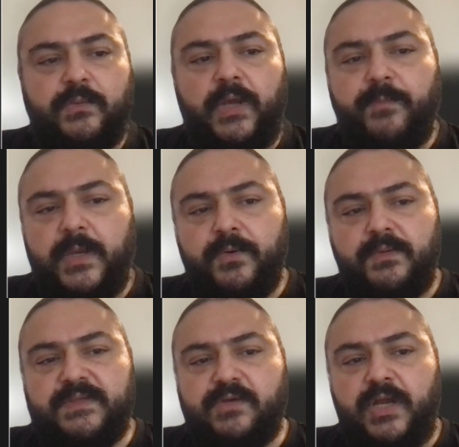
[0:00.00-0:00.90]
a white paper
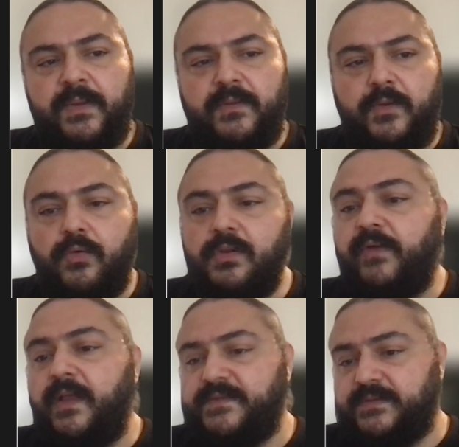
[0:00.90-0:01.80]
describing the Google
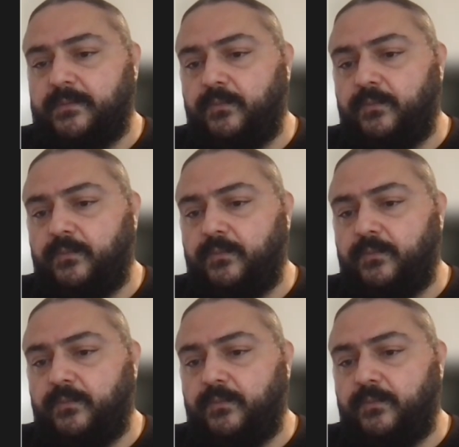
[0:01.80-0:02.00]
file system,